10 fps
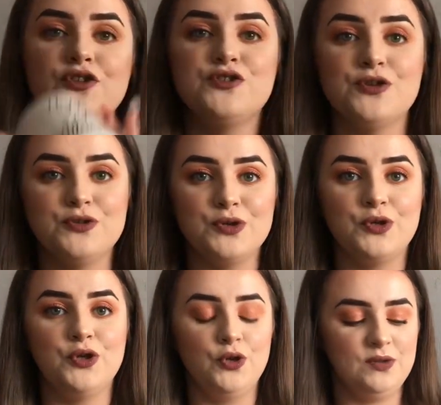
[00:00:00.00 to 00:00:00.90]
so so
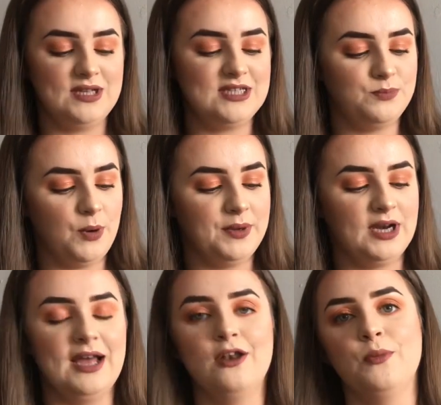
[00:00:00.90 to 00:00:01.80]
cute this is probably
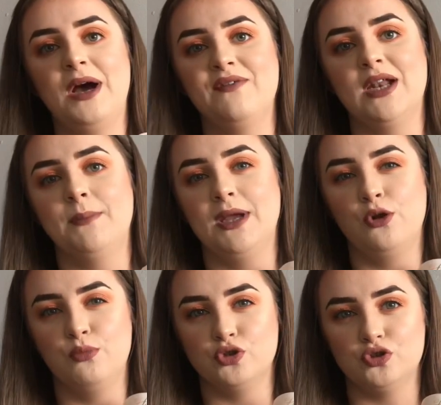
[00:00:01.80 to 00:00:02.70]
going to end up having like
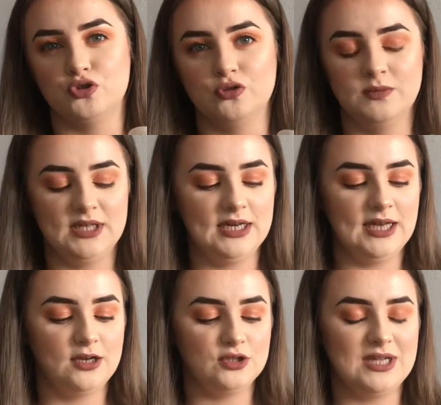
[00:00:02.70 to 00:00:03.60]
makeup brushes or something in
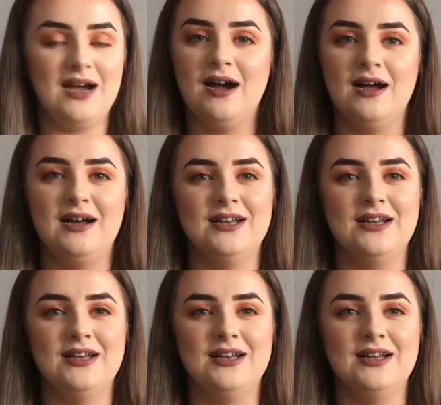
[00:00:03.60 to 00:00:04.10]
it because I,